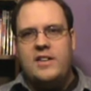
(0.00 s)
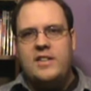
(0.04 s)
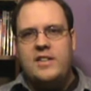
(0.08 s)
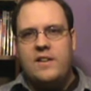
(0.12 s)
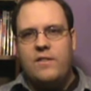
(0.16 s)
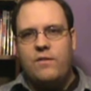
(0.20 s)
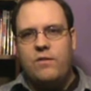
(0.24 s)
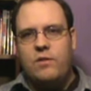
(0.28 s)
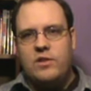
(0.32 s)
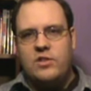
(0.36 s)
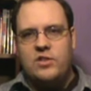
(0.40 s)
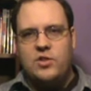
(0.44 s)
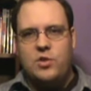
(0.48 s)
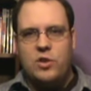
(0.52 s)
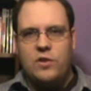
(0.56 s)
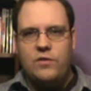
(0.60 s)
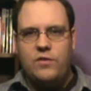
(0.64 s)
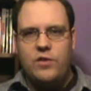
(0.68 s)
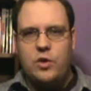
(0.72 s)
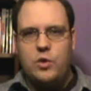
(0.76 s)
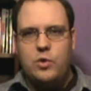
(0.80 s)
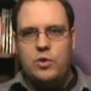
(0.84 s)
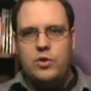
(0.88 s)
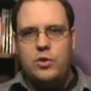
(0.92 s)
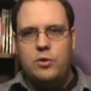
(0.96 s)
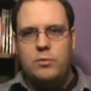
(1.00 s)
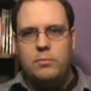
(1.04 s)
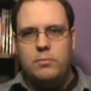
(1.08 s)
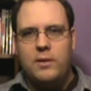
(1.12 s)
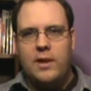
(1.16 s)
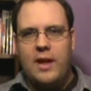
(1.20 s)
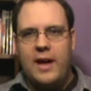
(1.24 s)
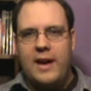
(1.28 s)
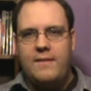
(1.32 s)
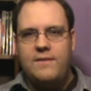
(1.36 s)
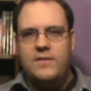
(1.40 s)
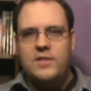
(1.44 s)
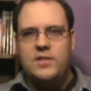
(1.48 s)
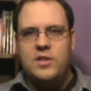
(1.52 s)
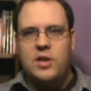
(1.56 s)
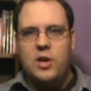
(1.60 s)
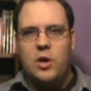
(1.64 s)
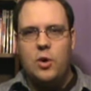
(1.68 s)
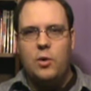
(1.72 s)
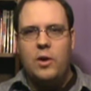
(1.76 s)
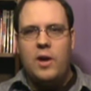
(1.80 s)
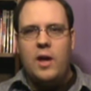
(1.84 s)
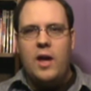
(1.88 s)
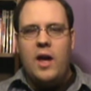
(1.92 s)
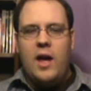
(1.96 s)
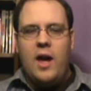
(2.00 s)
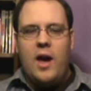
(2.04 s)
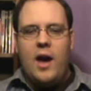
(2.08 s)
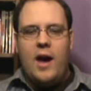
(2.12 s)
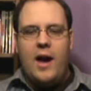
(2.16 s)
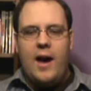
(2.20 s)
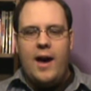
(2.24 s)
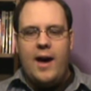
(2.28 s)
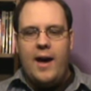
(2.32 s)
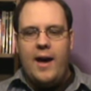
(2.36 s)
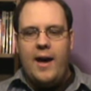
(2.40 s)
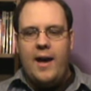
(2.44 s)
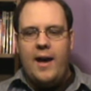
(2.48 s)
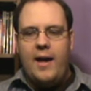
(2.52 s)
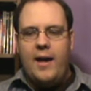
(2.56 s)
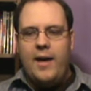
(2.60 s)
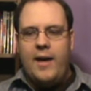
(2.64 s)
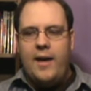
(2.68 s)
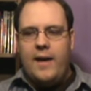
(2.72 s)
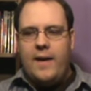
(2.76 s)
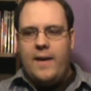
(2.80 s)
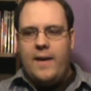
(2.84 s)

different sort of YouTube life. So I